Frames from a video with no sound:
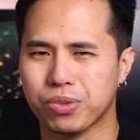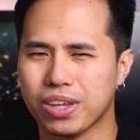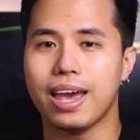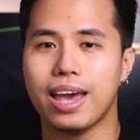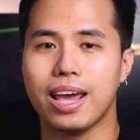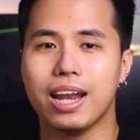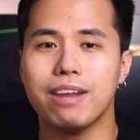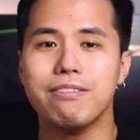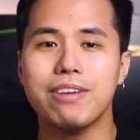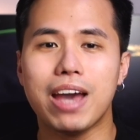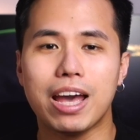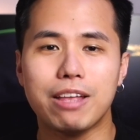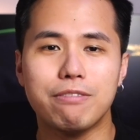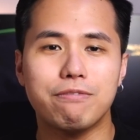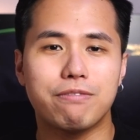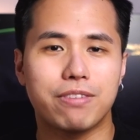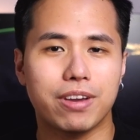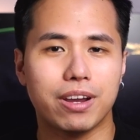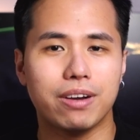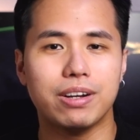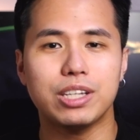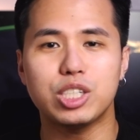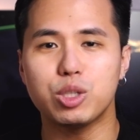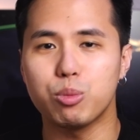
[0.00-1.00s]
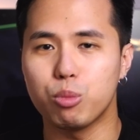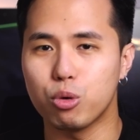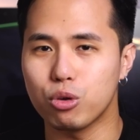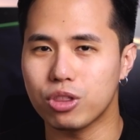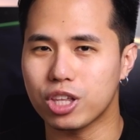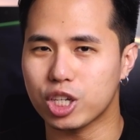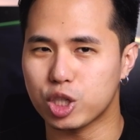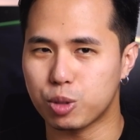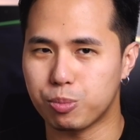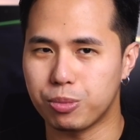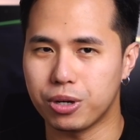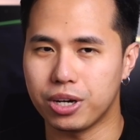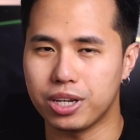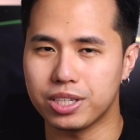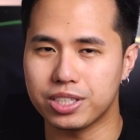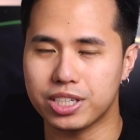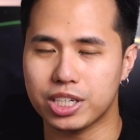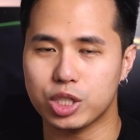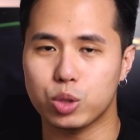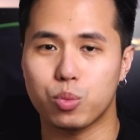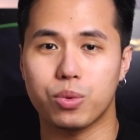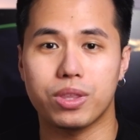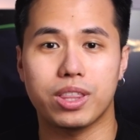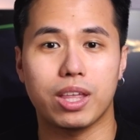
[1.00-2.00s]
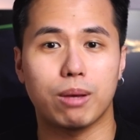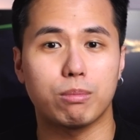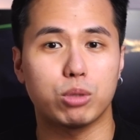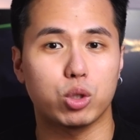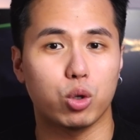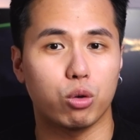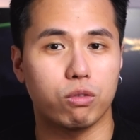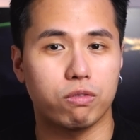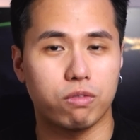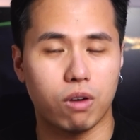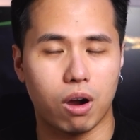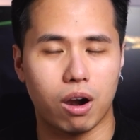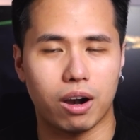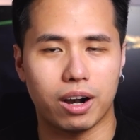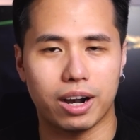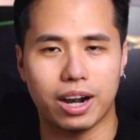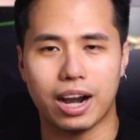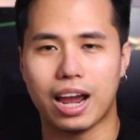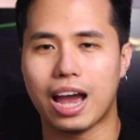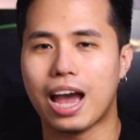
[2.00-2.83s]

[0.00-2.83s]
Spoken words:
And I've had very smooth experiences with them so far.